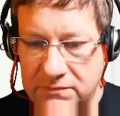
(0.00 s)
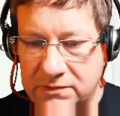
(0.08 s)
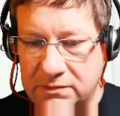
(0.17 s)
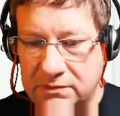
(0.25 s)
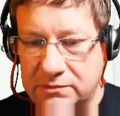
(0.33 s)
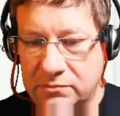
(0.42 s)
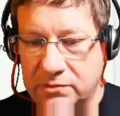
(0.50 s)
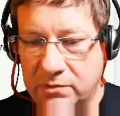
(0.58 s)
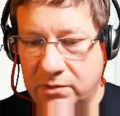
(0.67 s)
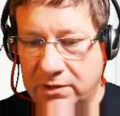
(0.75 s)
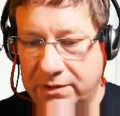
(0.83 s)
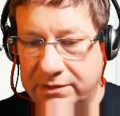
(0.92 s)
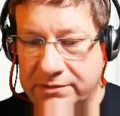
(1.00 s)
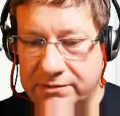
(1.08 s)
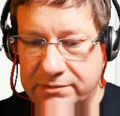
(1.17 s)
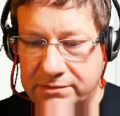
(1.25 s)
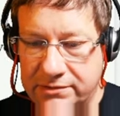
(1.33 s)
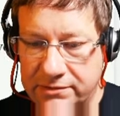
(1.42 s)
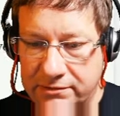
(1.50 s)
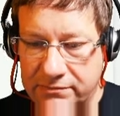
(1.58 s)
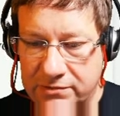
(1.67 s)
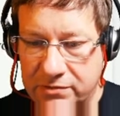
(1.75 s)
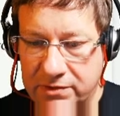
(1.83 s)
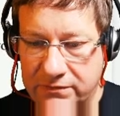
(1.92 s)
is required to
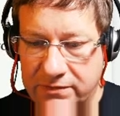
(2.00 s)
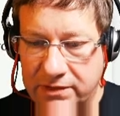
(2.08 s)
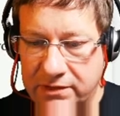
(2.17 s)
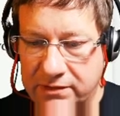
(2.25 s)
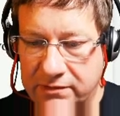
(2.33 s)
retrieve the egg,